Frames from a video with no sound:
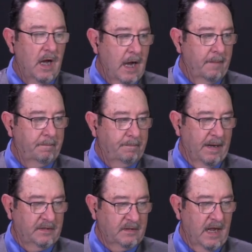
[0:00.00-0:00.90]
Um,
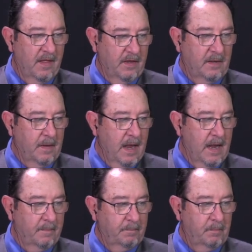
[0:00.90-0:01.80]
but uh, the
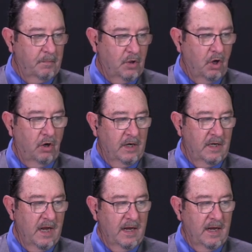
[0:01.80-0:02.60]
um, current